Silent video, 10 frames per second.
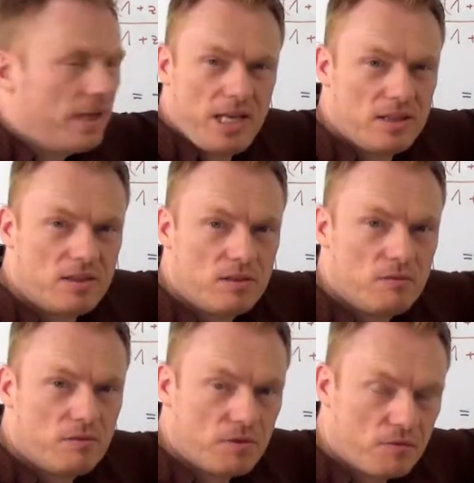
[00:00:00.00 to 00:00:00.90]
in
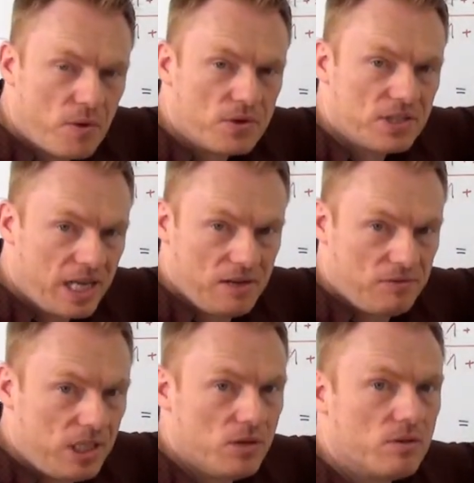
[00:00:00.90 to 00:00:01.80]
the first
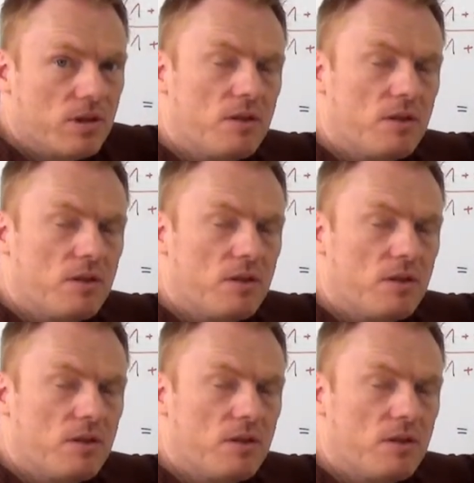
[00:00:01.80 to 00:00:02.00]
half year.